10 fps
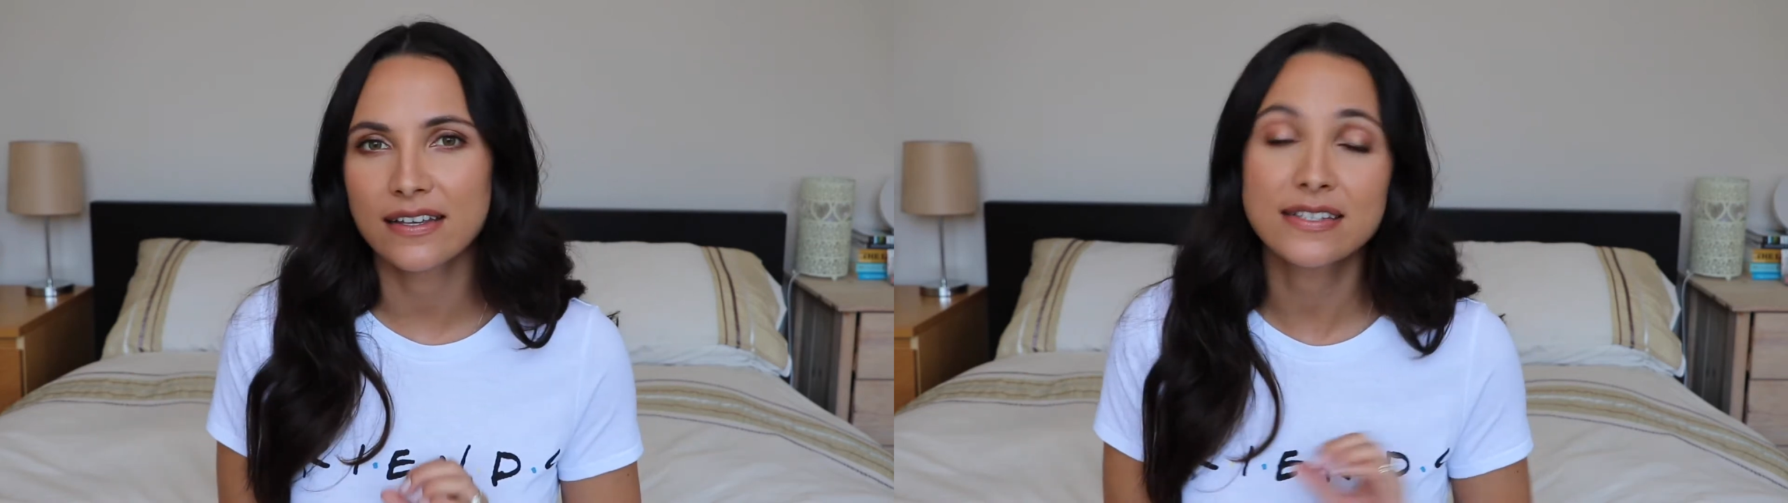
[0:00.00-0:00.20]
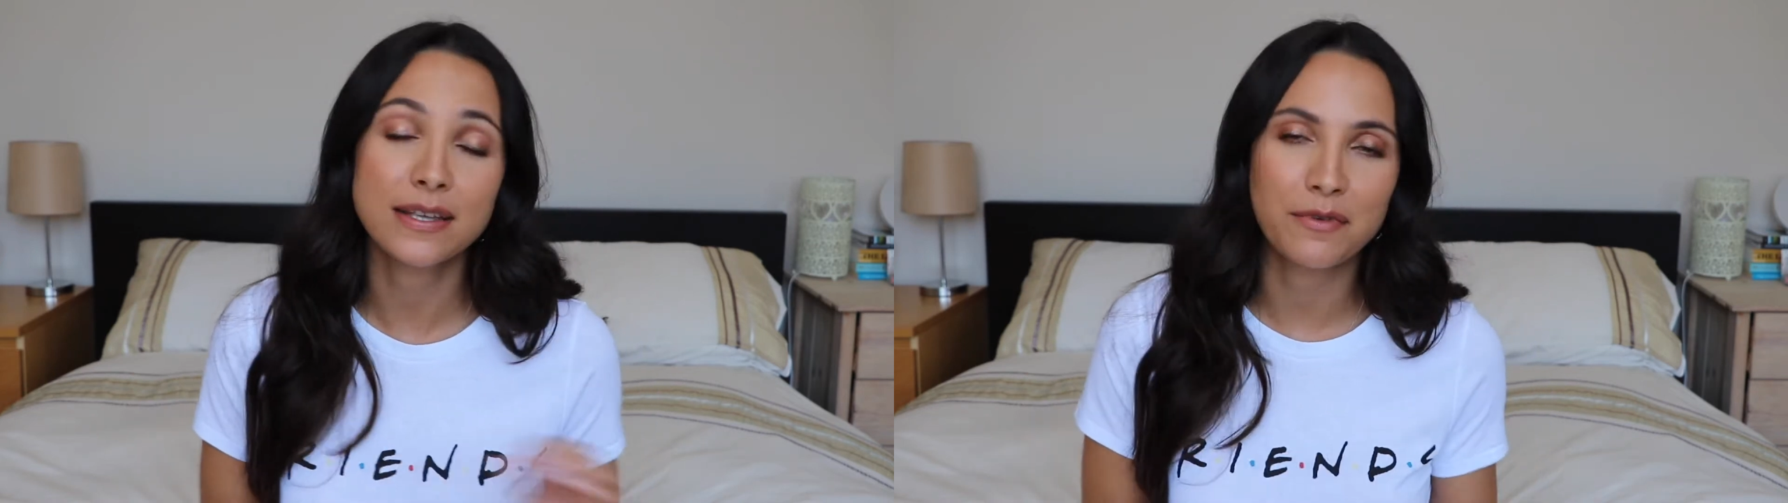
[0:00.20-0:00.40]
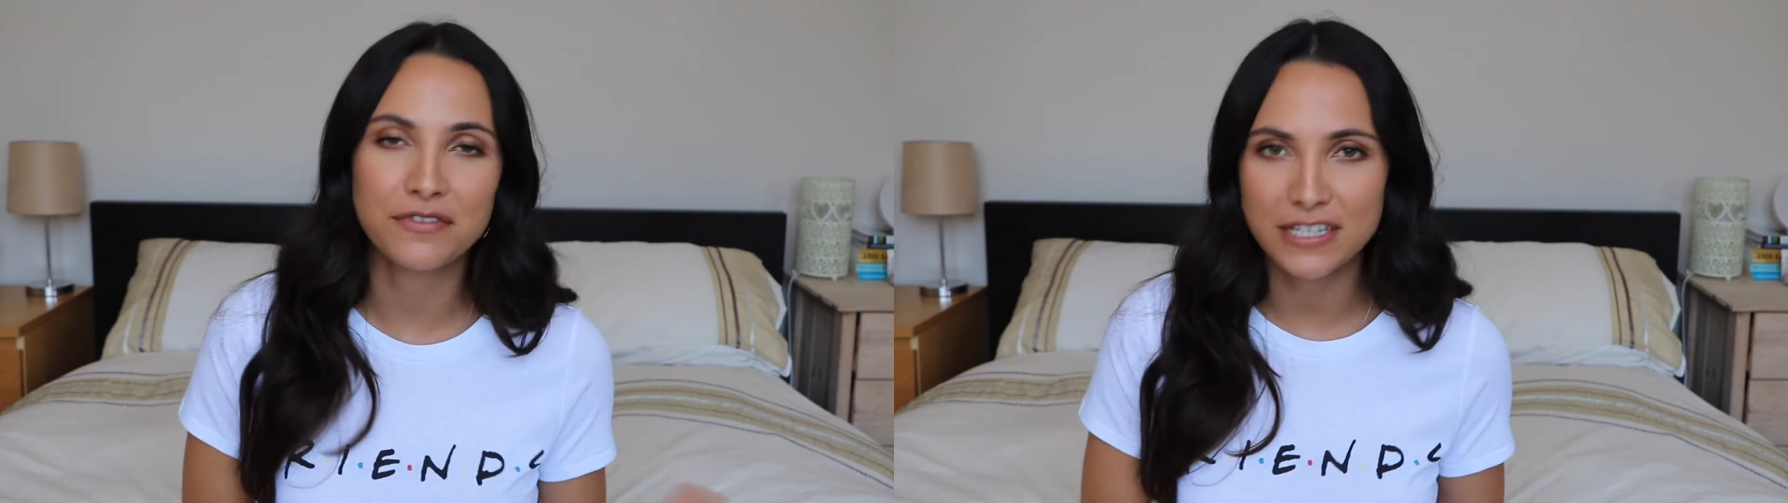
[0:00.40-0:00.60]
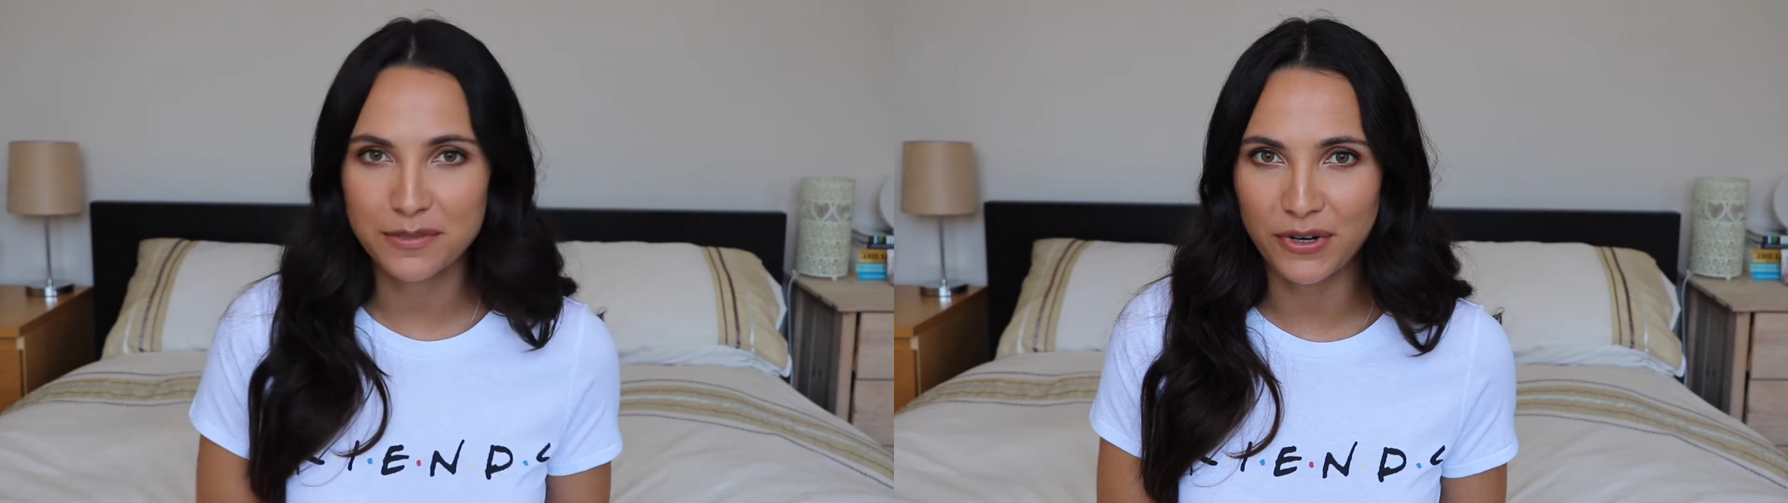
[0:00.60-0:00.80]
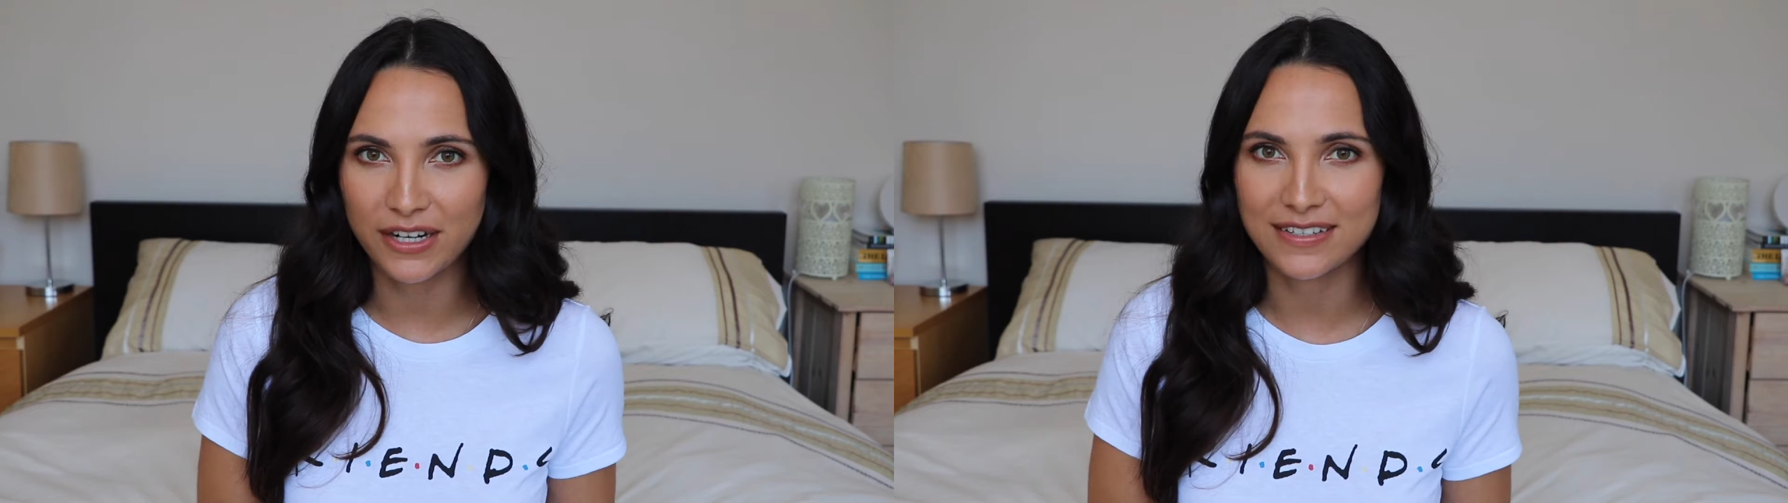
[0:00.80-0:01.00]
some of
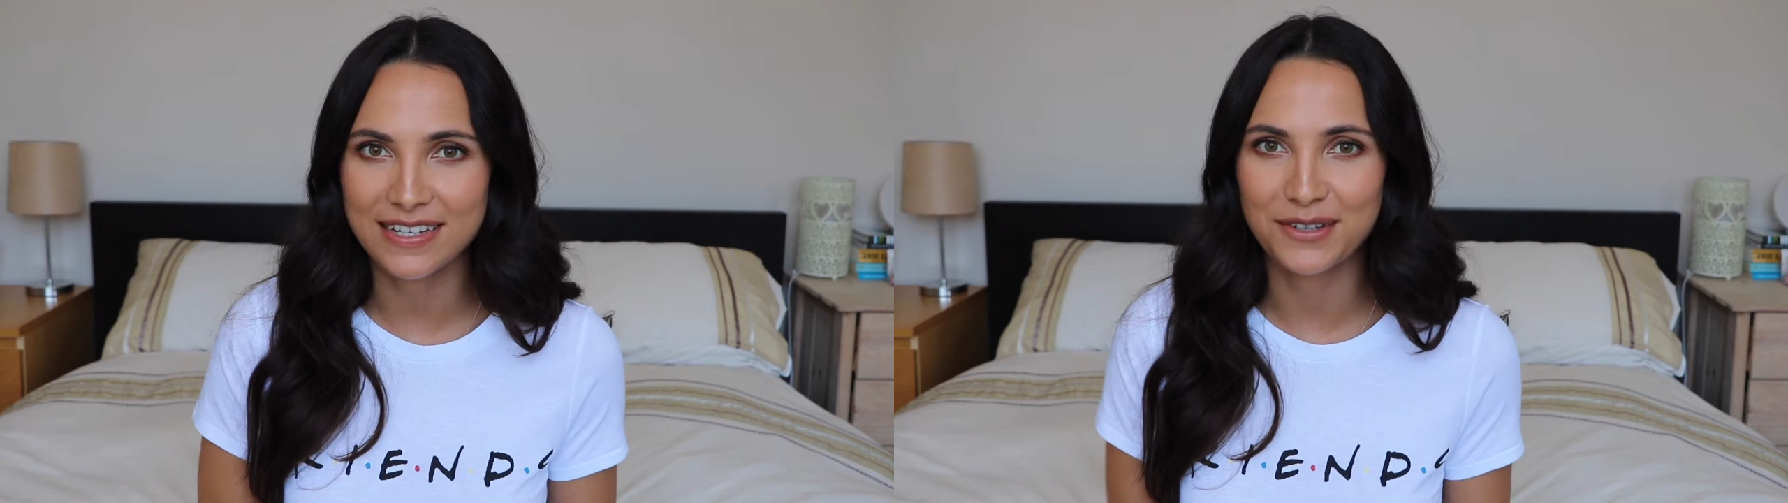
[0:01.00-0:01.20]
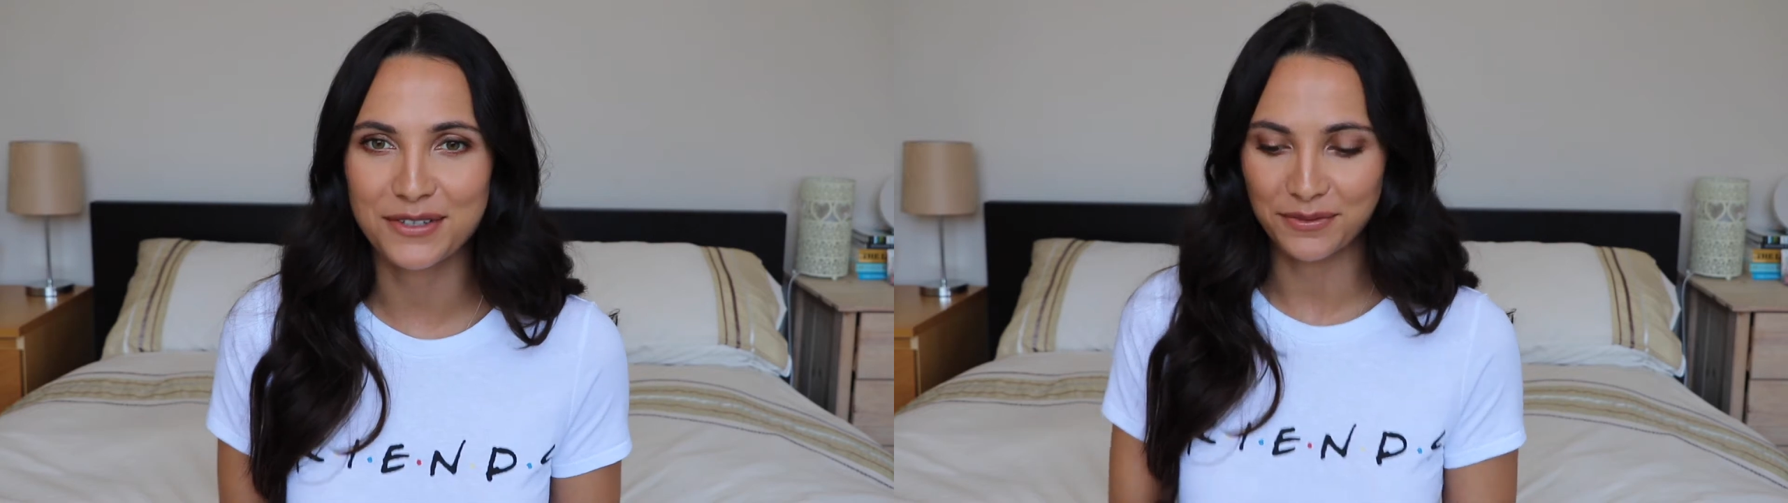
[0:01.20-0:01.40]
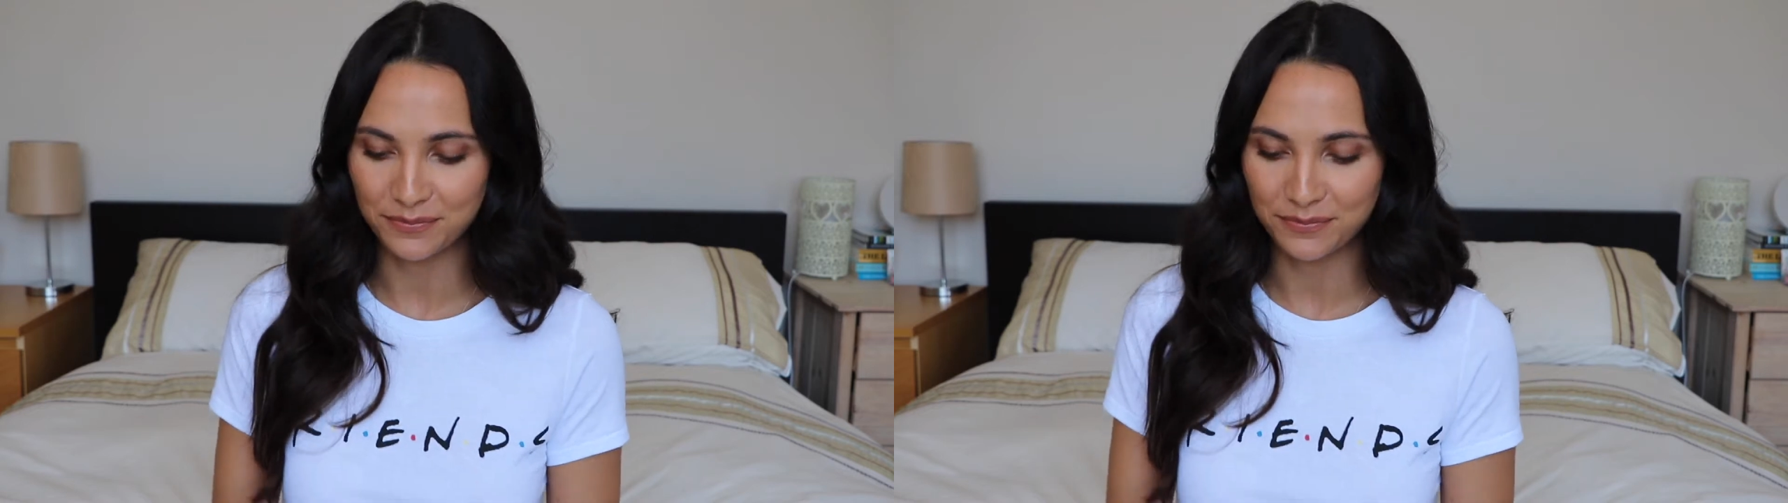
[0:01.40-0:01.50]
these products out.